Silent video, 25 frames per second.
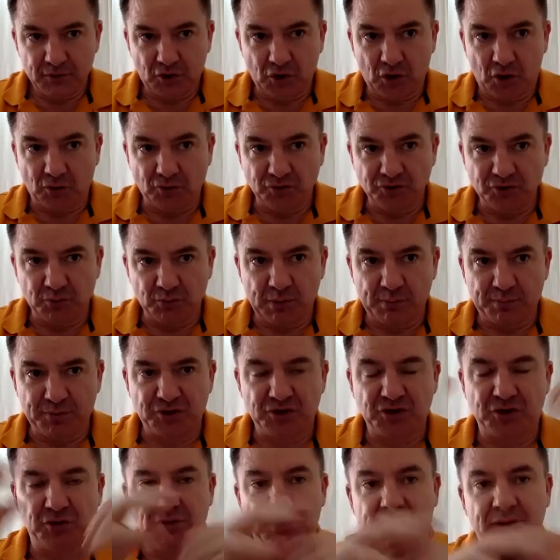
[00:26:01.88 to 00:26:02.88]
goals that we're
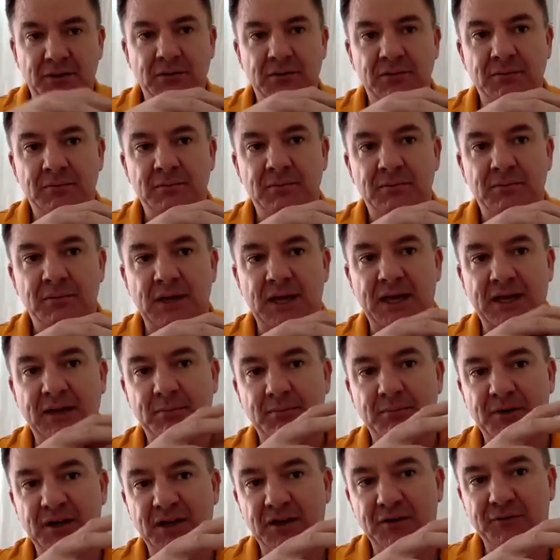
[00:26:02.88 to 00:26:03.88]
pursuing
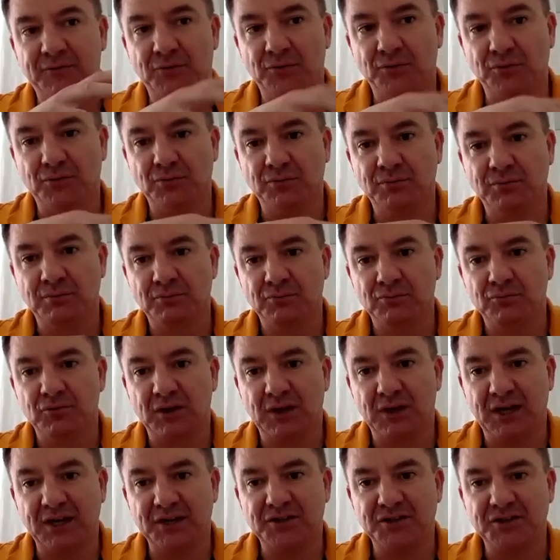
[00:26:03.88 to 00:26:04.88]
and meaningful
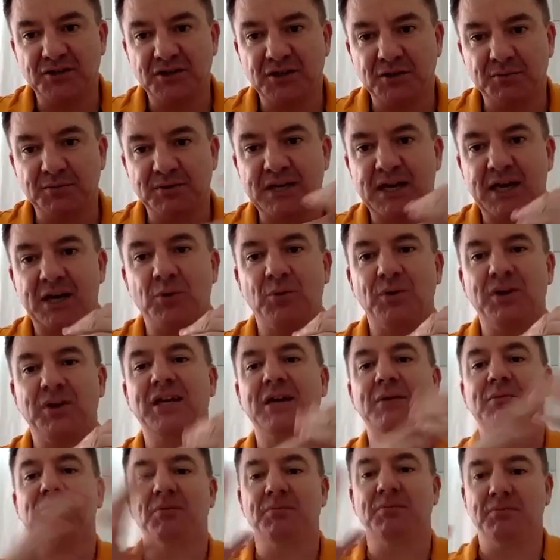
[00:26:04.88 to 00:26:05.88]
relationships. How do we
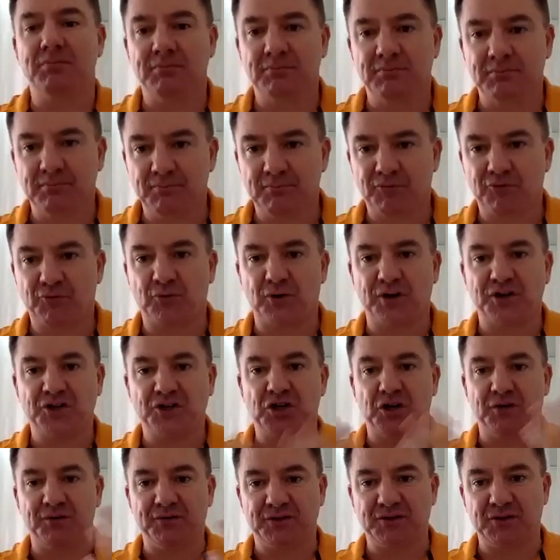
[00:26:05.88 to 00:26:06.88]
keep them
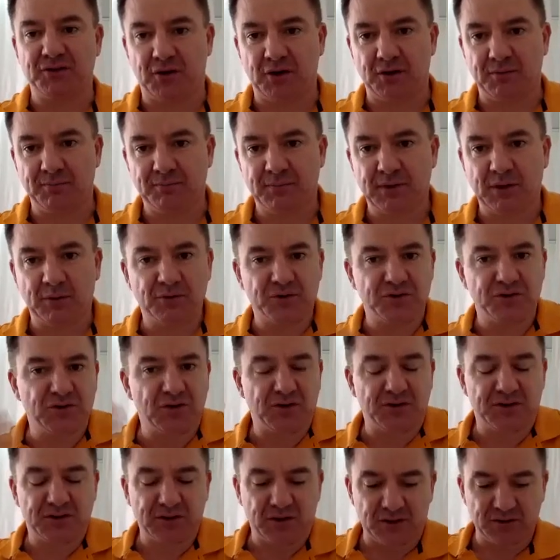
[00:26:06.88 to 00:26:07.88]
fresh over time? And I
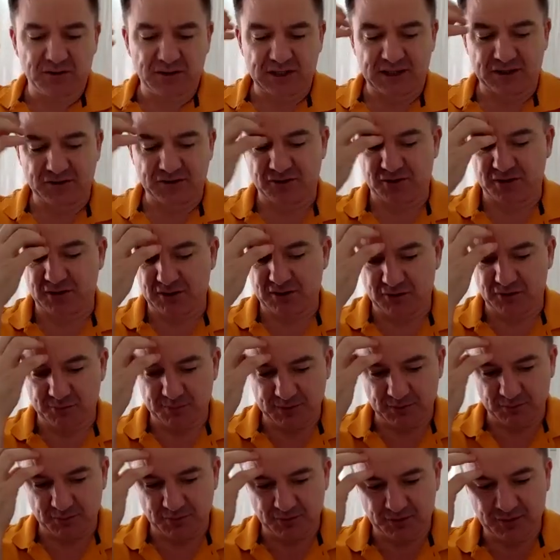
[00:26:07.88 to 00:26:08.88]
sort of I touched on a little
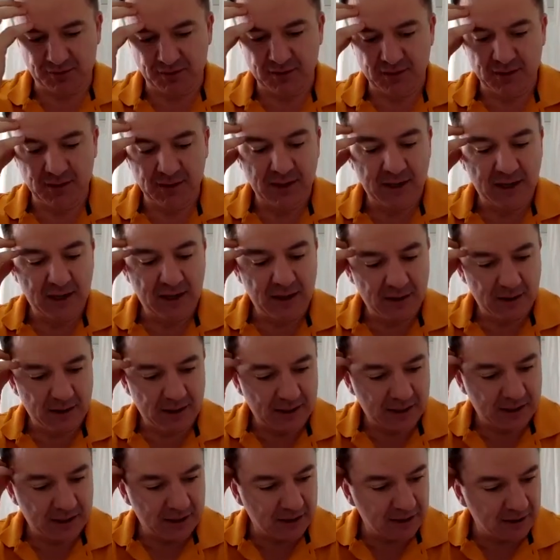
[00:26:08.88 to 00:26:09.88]
bit with
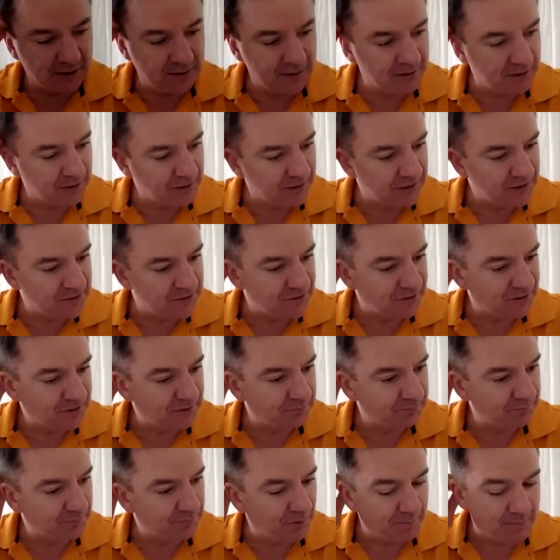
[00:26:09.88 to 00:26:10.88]
uh, you know
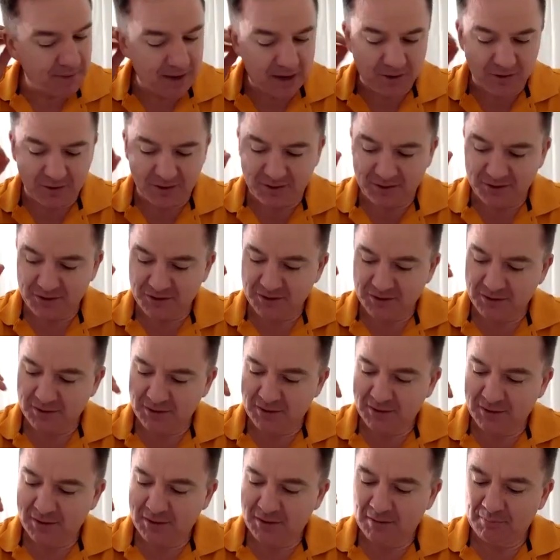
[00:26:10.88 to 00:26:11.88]
inside my marriage,
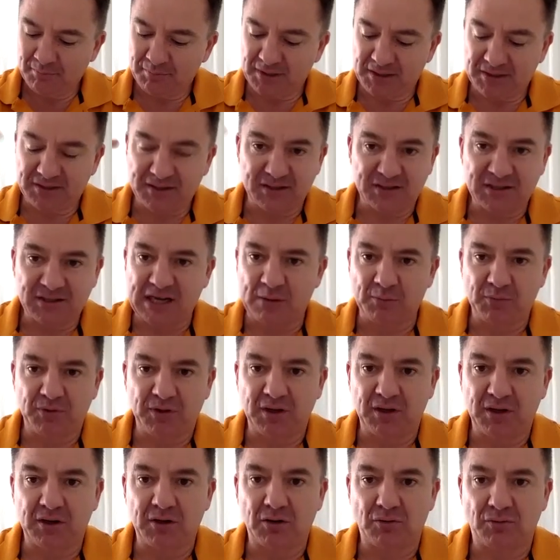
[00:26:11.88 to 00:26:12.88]
but it's the same with
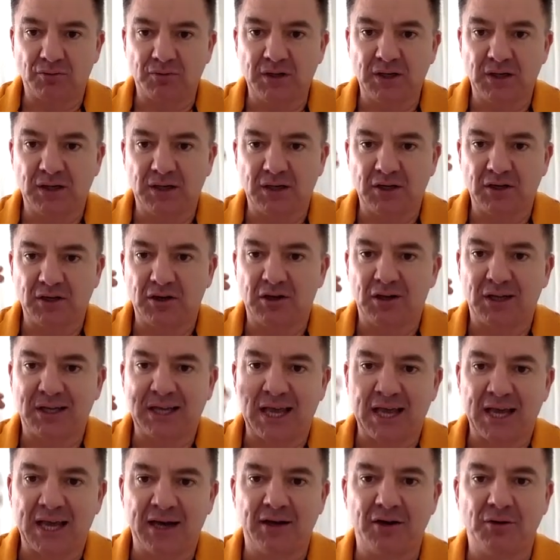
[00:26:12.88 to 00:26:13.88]
your career. You know, like
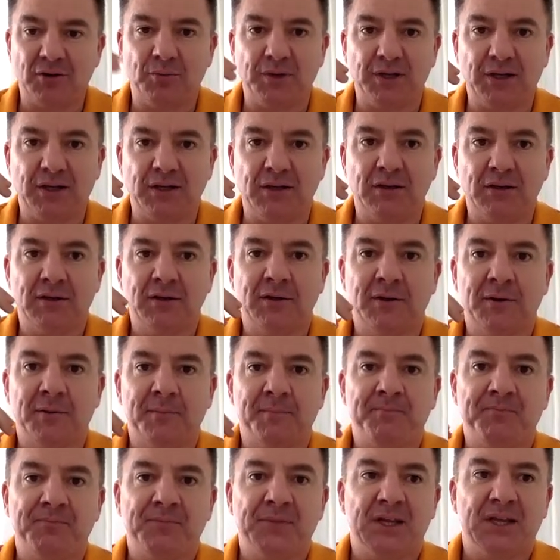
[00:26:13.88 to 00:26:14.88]
how do we
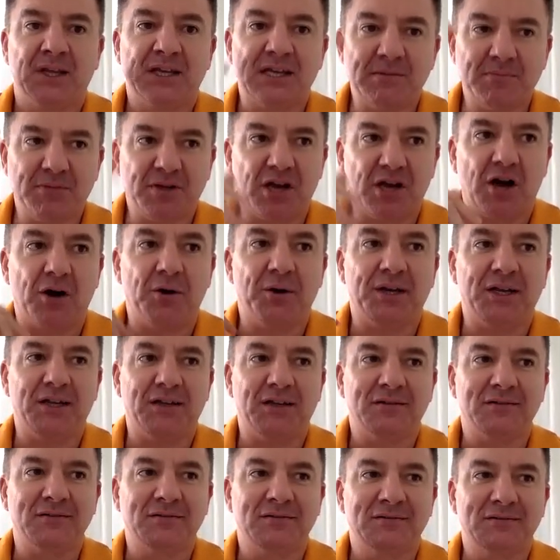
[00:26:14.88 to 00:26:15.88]
keep
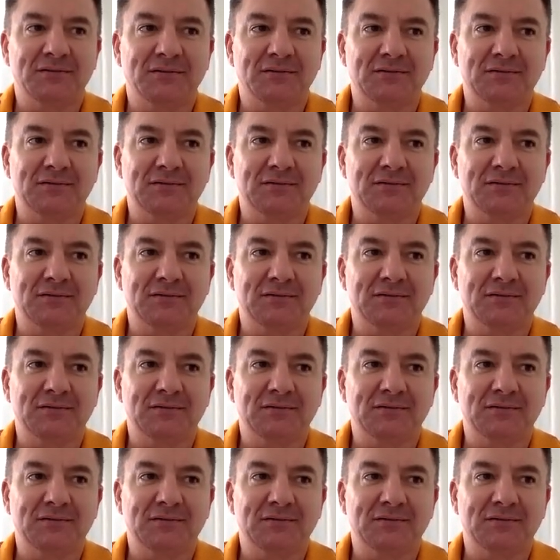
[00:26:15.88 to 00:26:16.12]
going